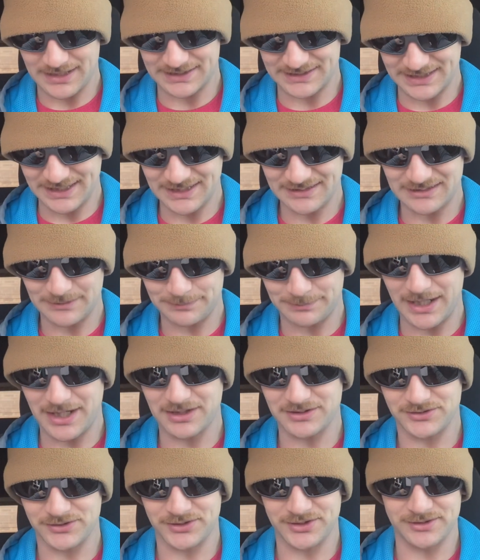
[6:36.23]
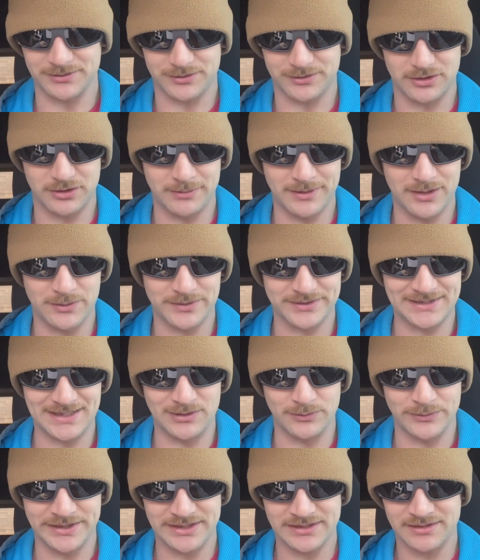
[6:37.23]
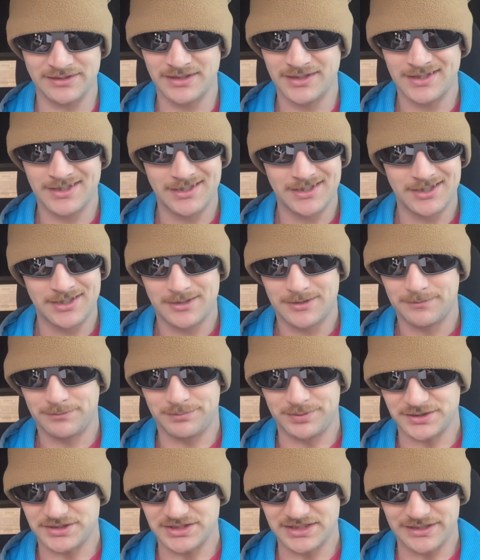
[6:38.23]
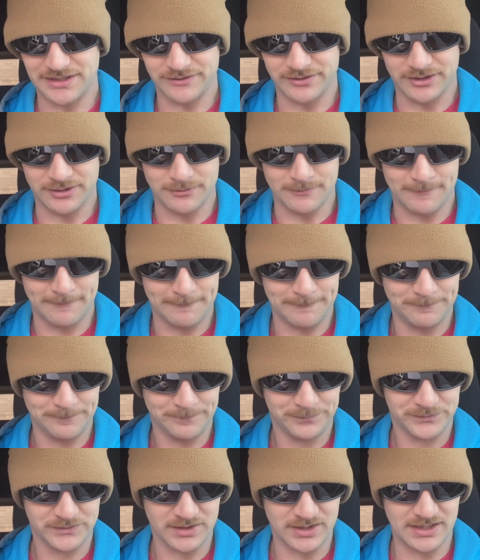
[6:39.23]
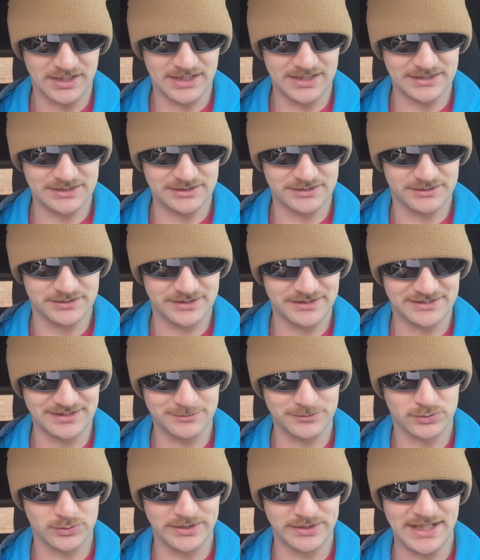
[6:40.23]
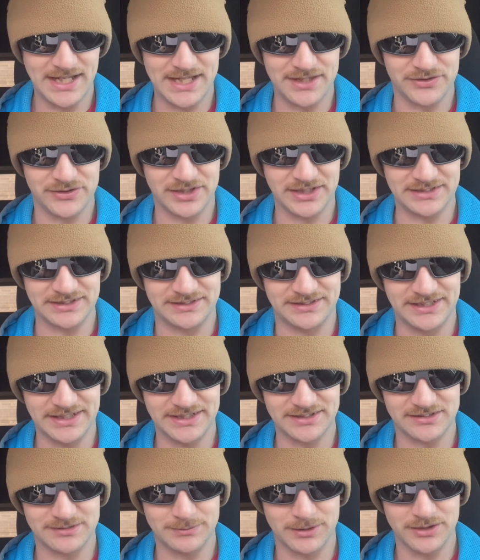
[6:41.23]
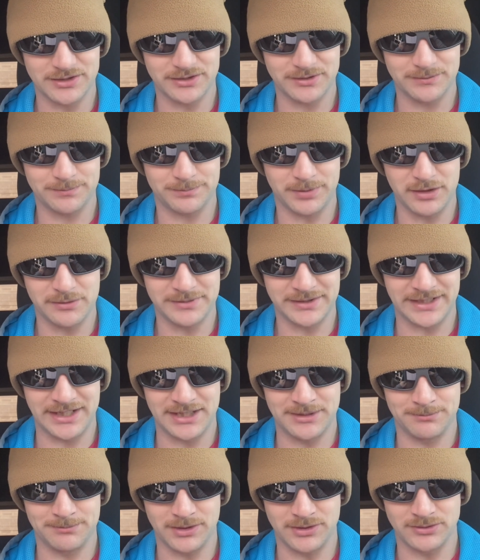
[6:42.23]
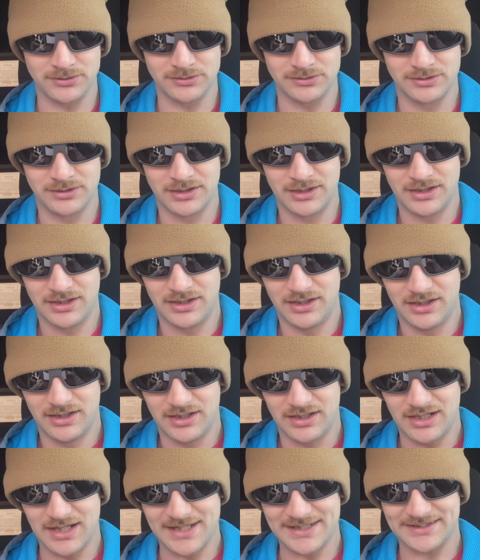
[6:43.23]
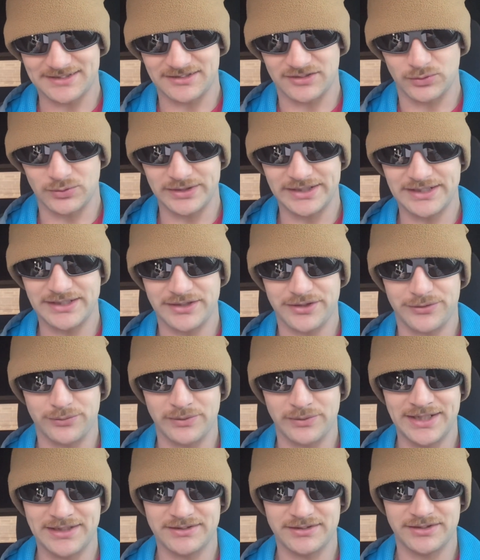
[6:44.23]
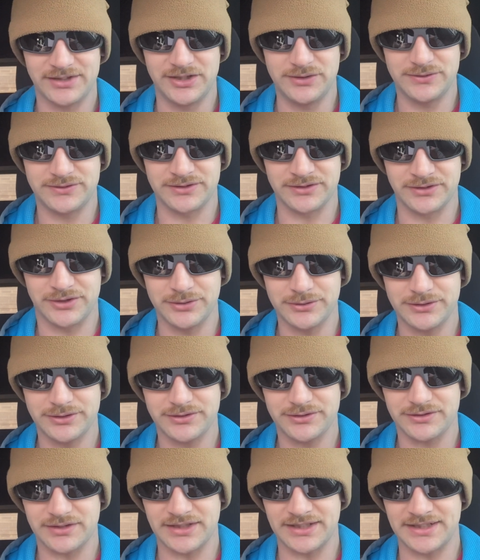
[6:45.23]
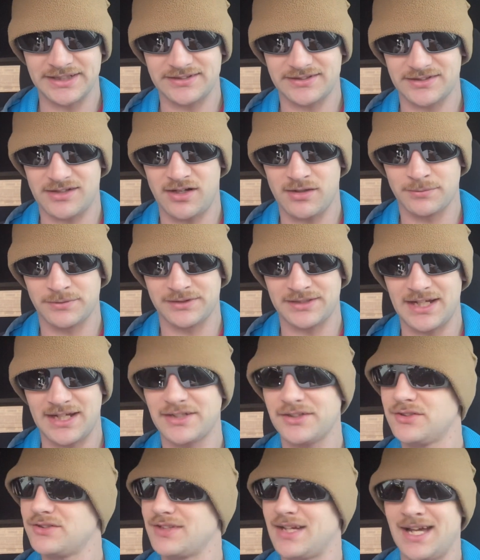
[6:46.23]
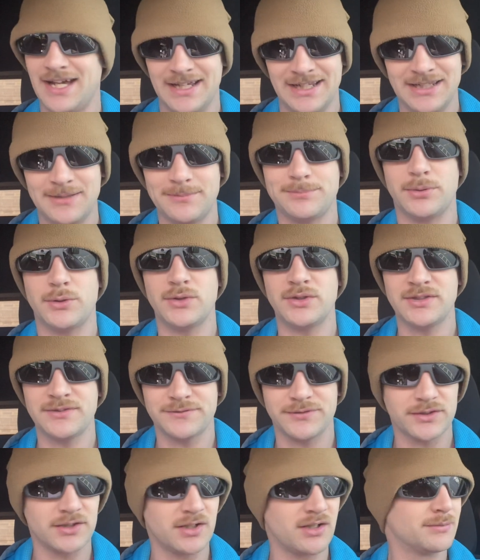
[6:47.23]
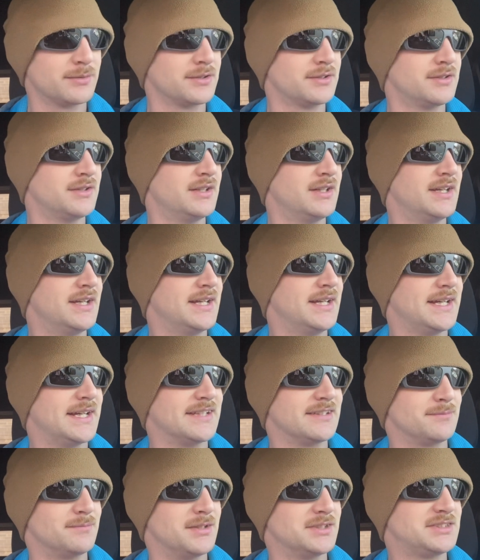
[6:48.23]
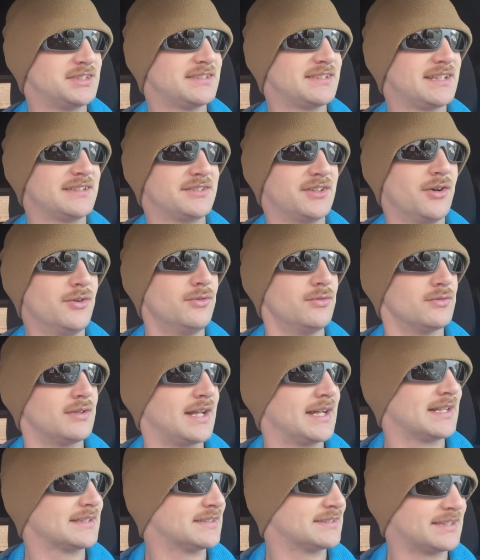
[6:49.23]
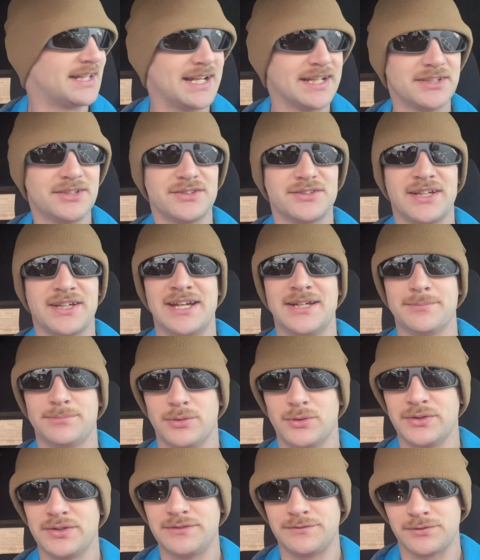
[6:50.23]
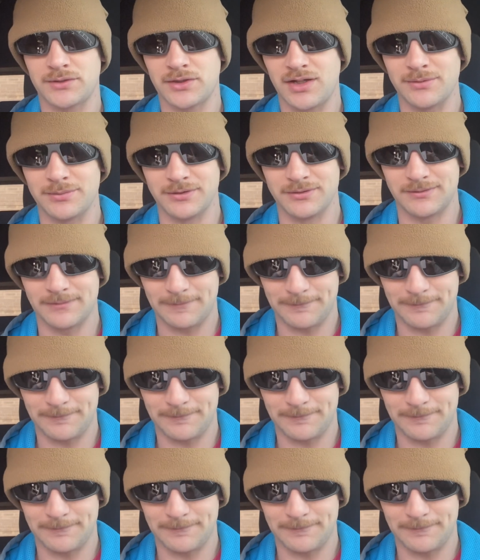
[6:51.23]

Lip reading: think the Pirates are going to come out with that win, but you never know. December 28th, you got the Ticket Smarter Birmingham Bowl. That's the 20th ranked Houston Cougars against Auburn Tigers. I am pulling for Auburn. As much as I don't like the Tigers, I am pulling for Auburn.